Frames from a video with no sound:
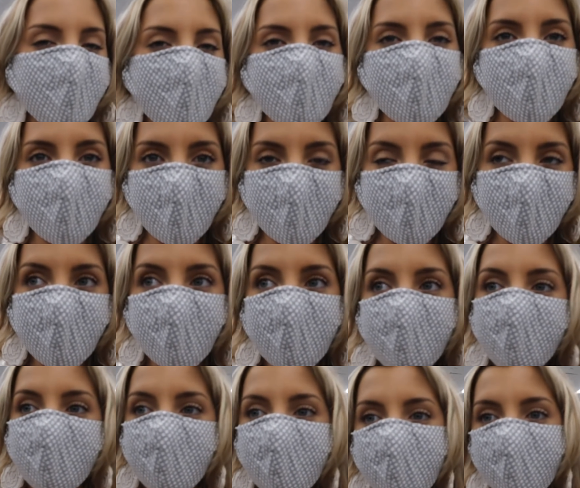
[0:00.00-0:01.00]

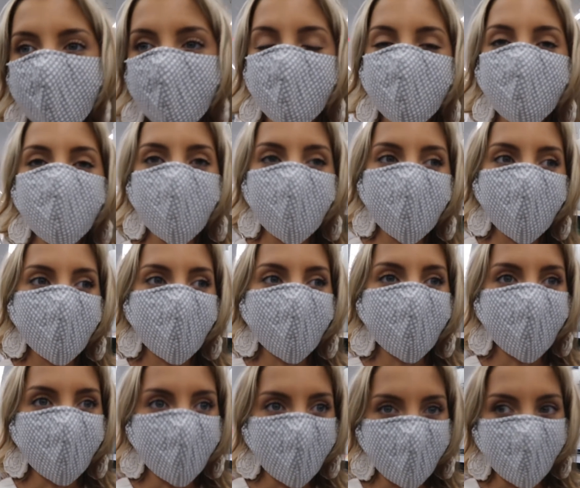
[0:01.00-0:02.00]
they're just hanging on
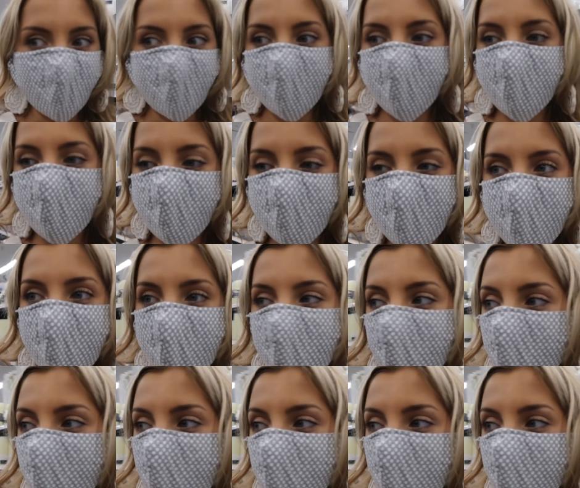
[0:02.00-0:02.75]
the wall, like they're not